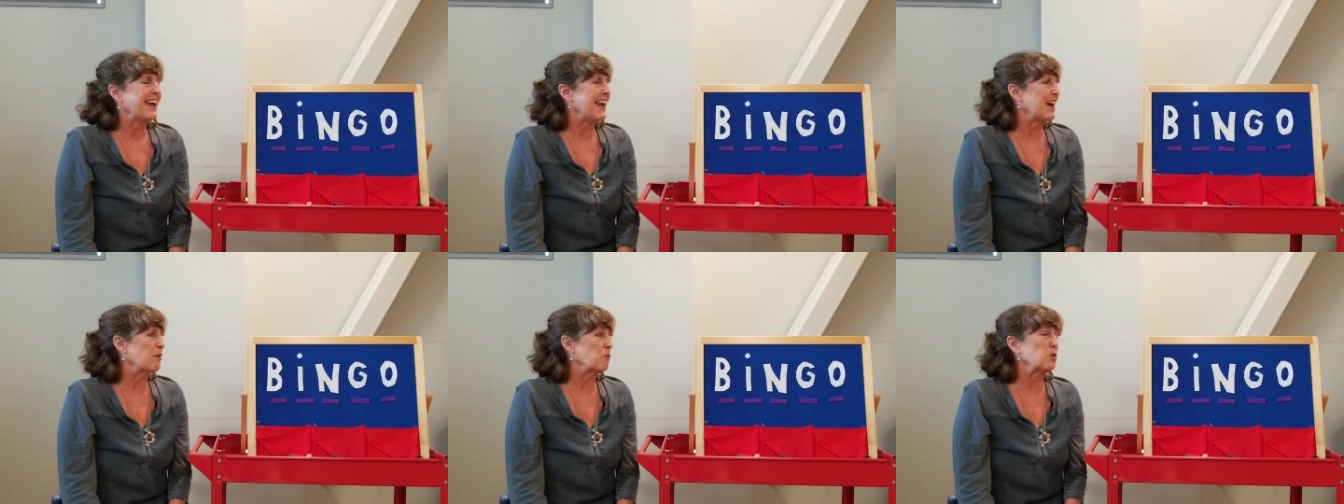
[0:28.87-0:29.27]

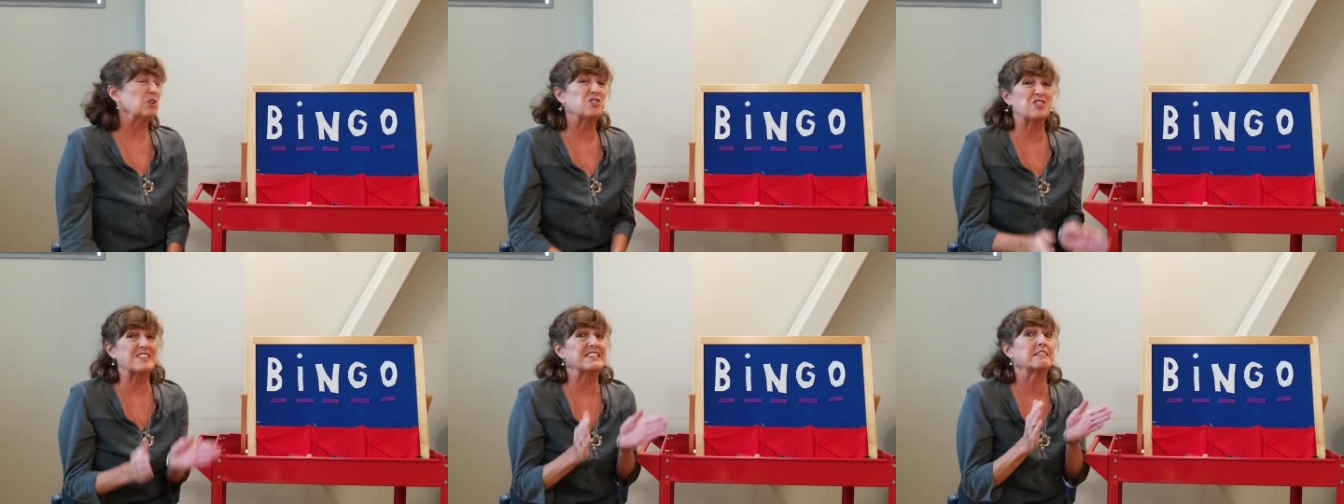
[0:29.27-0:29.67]
and we'll
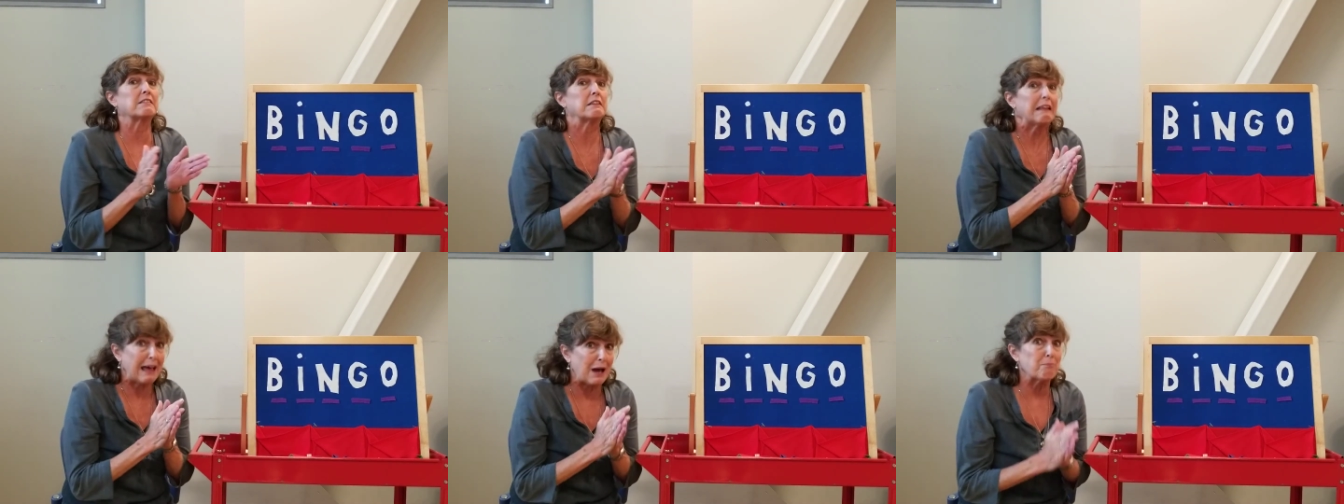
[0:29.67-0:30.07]
just
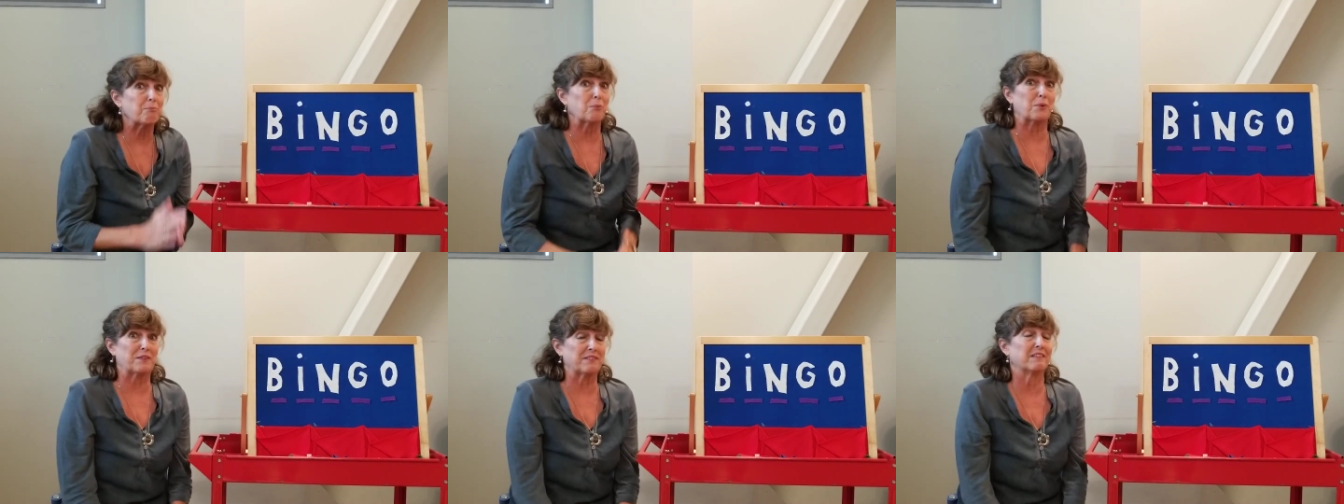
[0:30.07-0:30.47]
clap
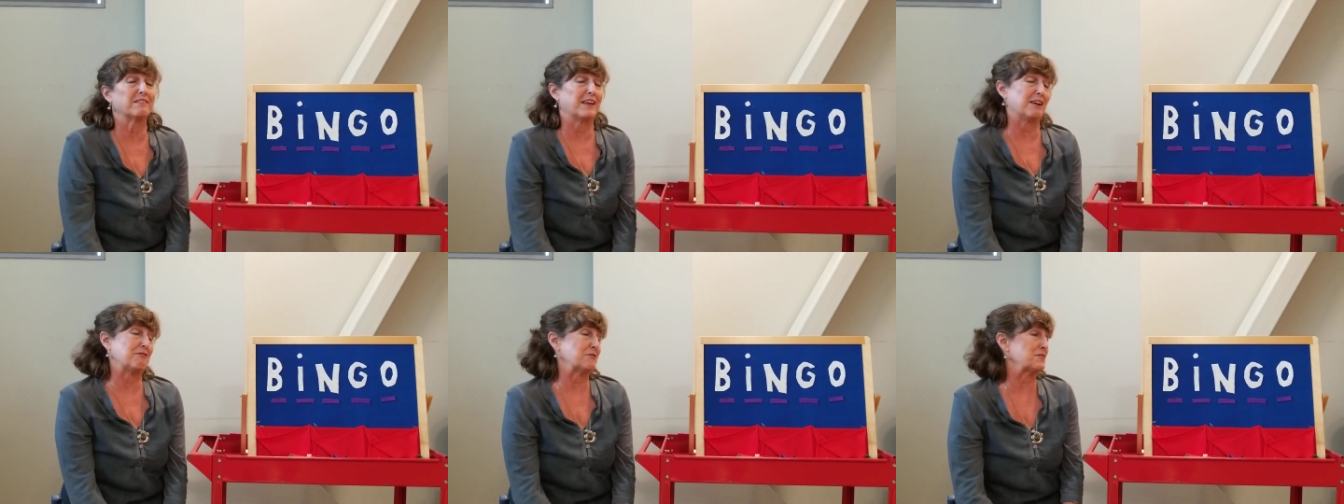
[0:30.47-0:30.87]
when the
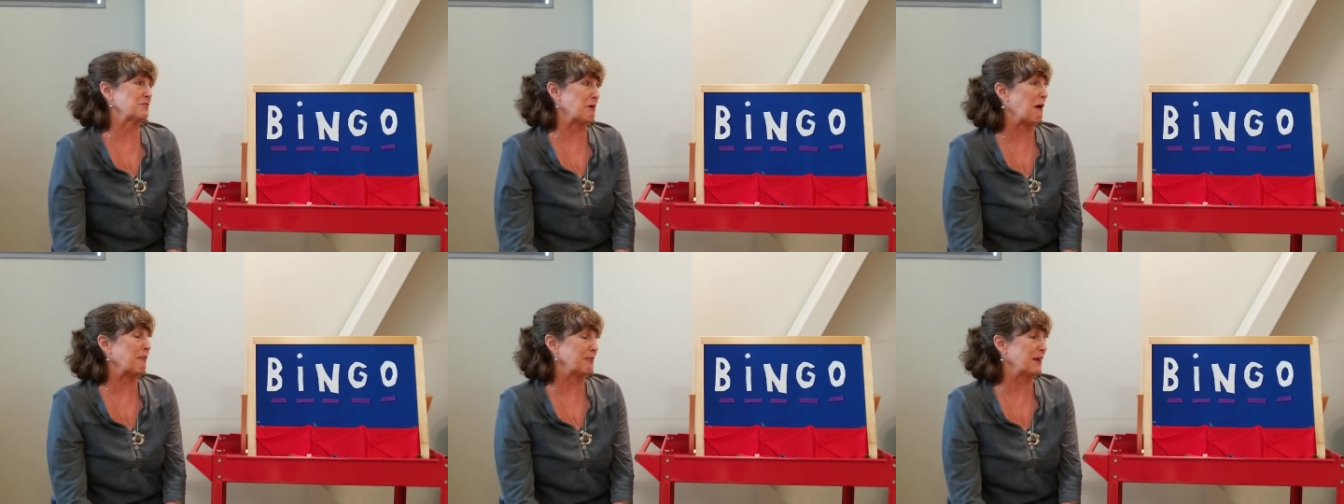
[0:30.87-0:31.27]
letter's
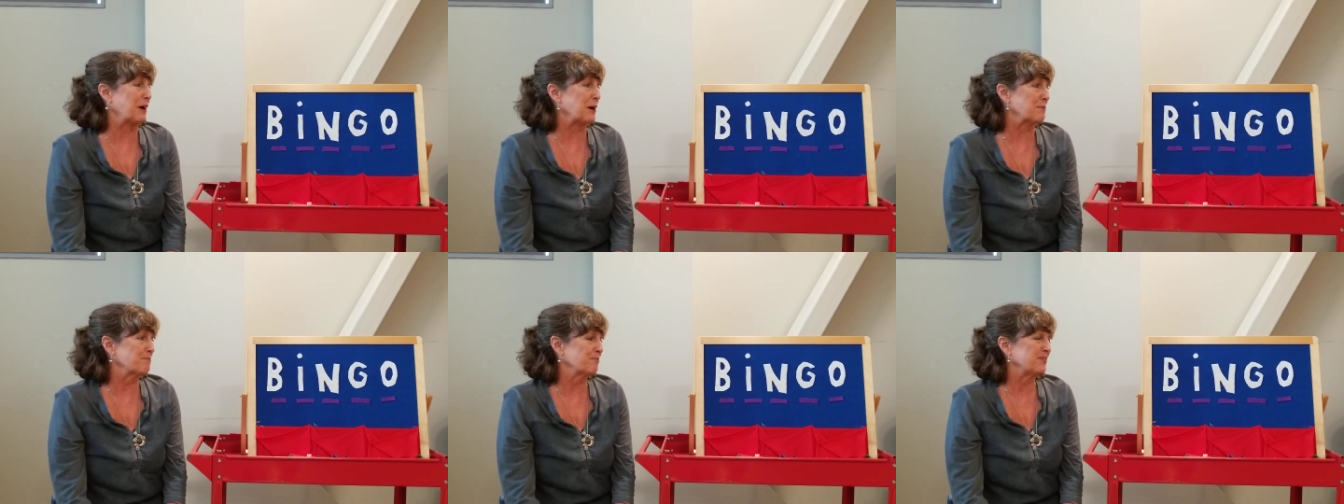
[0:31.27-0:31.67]
not
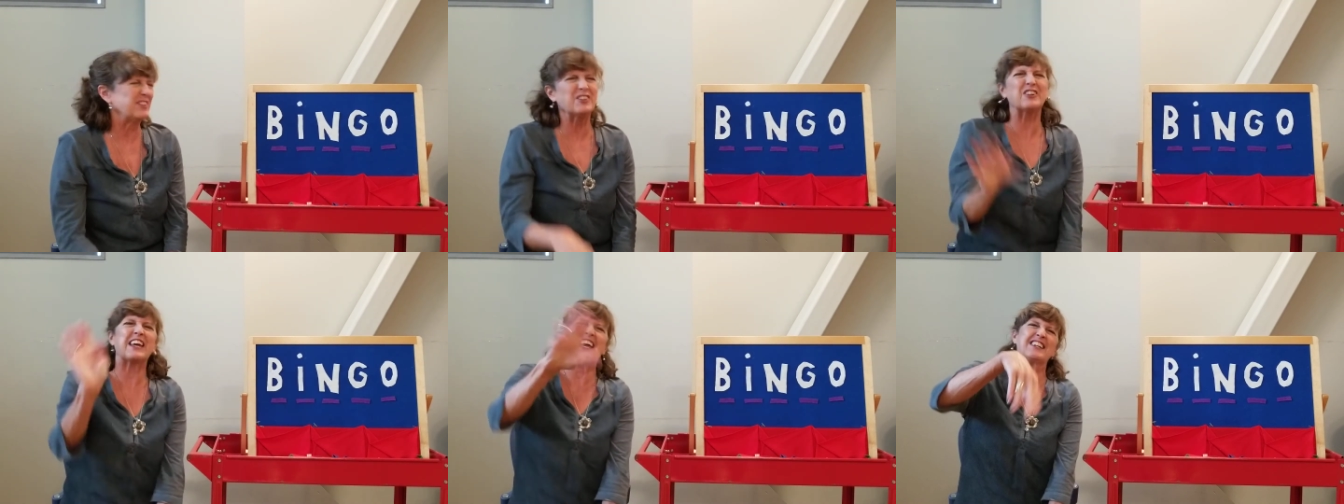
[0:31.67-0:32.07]
there.
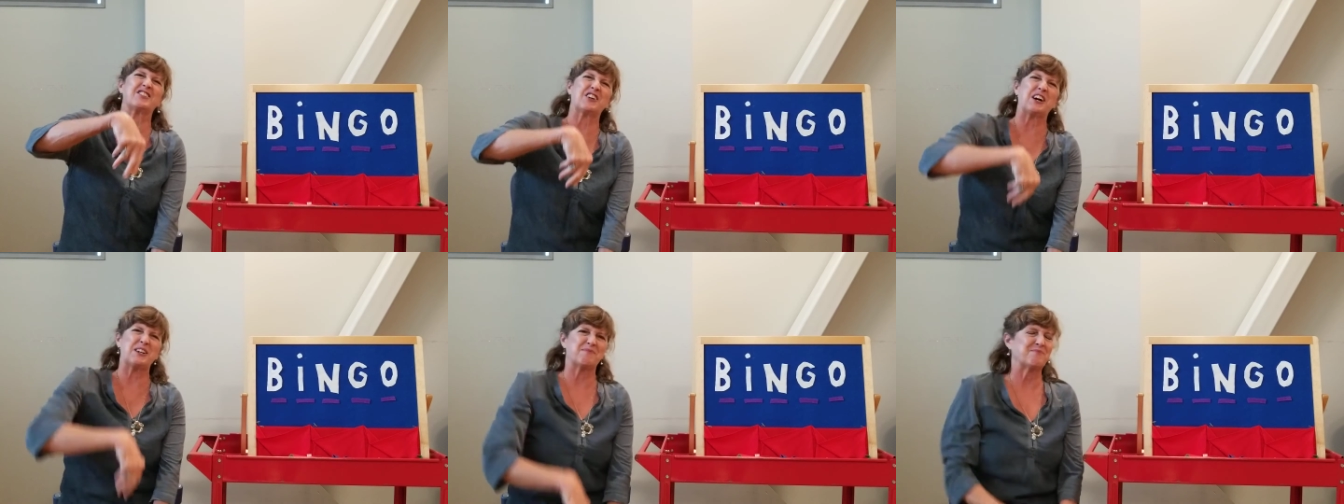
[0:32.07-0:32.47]
You'll catch
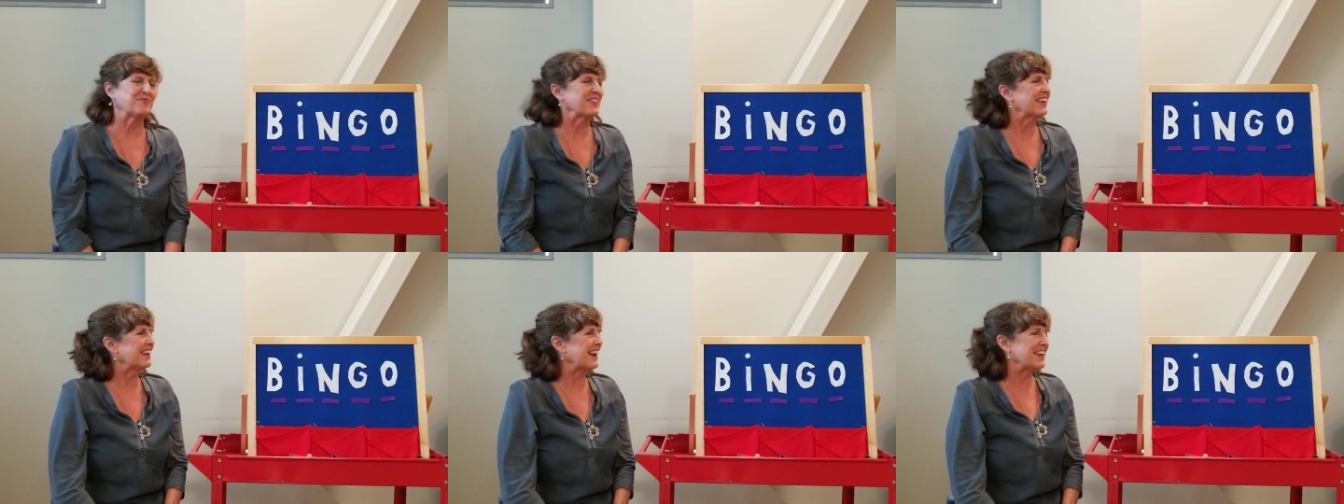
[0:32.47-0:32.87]
on.
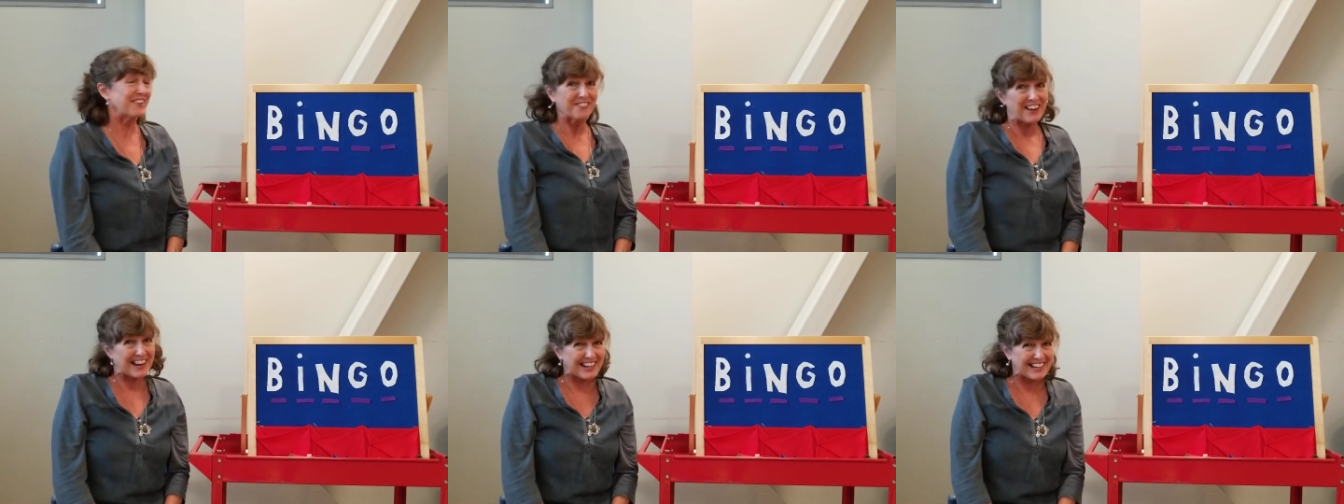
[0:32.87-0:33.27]
Are you
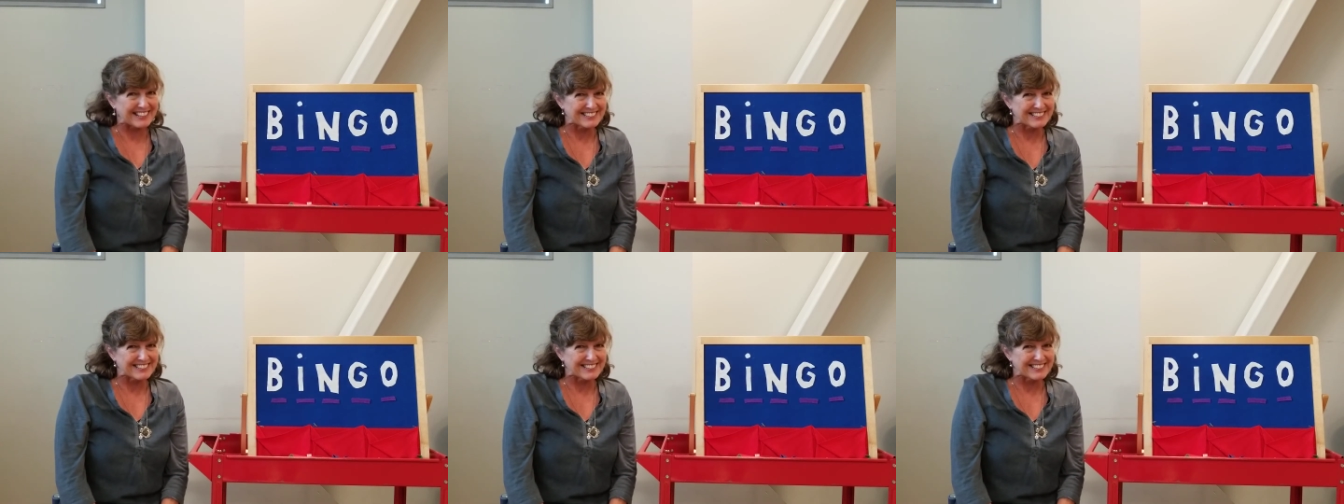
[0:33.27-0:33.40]
ready?